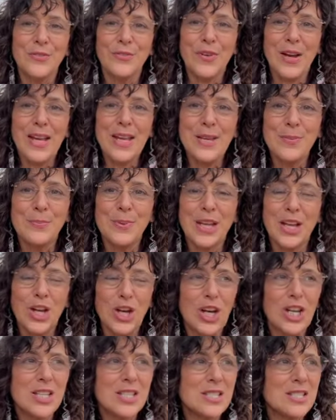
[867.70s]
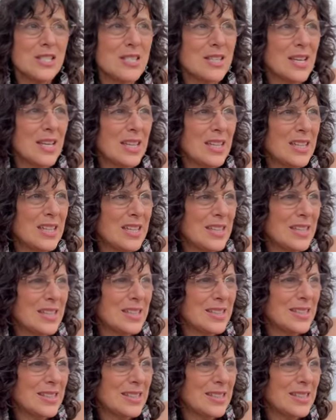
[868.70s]
right? Because
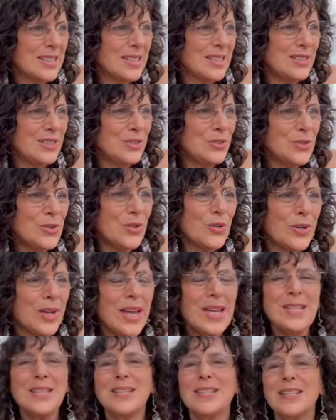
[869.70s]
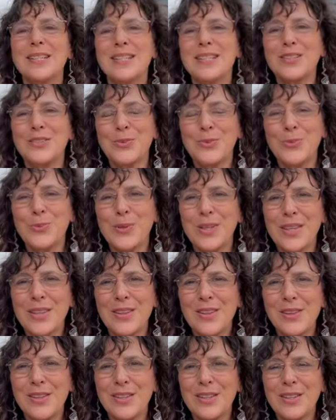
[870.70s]
you created it with
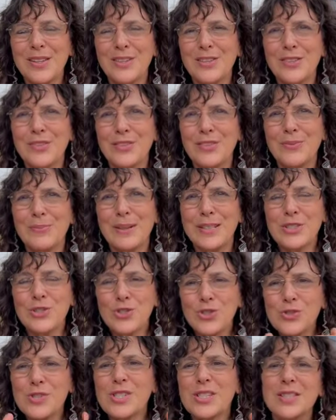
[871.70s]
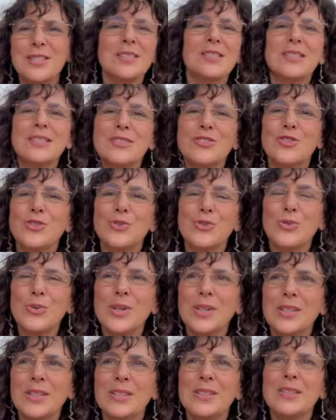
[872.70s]
by choosing to, to
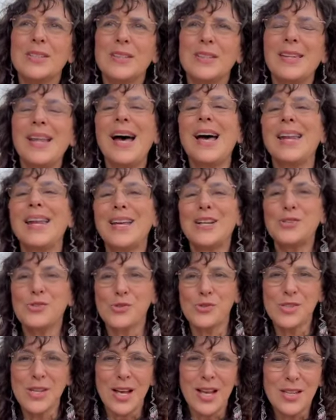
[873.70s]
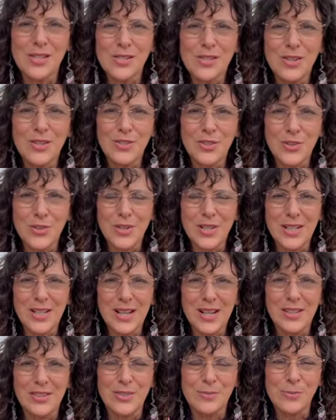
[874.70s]
not exercise your
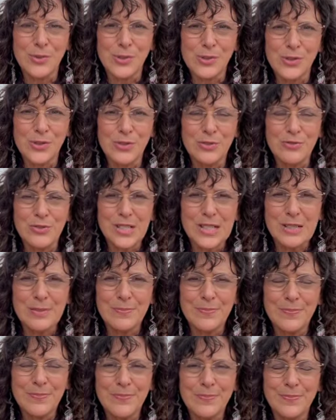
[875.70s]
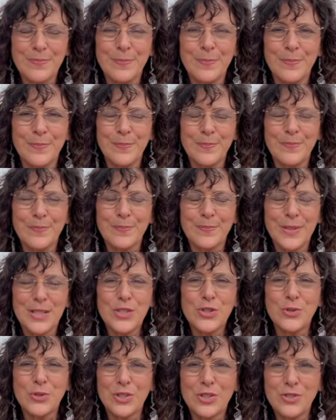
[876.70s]
inherent personal freedom.
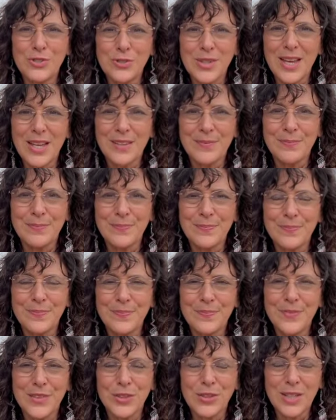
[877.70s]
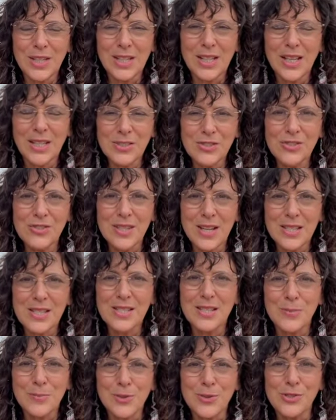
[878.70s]
But you can do that. You can exercise
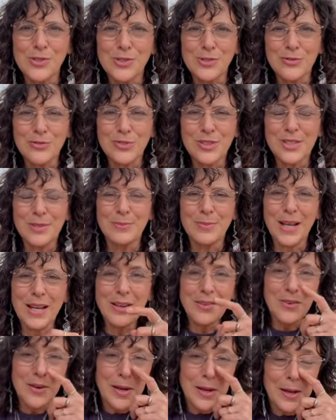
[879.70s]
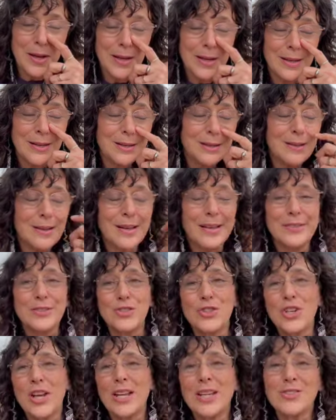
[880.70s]
that personal freedom now
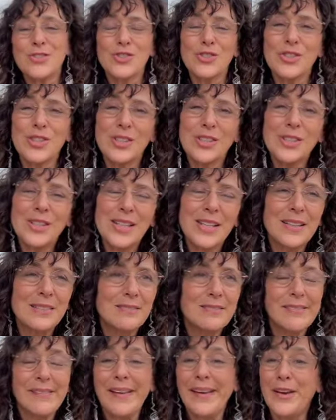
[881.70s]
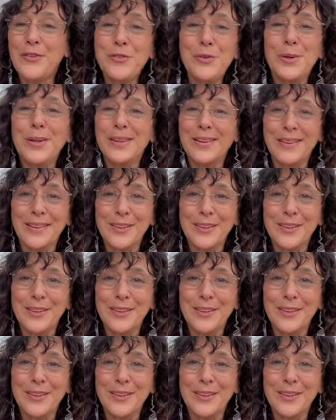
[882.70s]
and change everything.